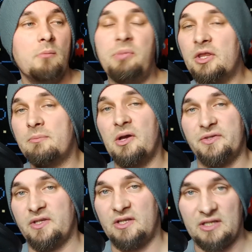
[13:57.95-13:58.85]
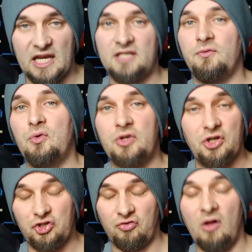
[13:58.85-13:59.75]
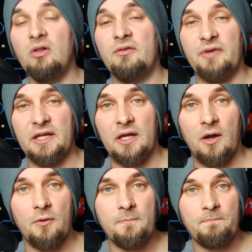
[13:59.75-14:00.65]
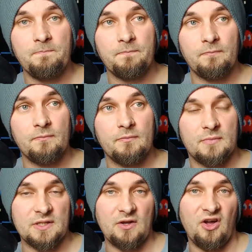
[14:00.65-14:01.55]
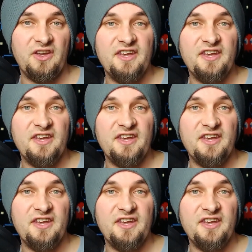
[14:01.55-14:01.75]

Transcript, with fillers: but the most successful controller video has got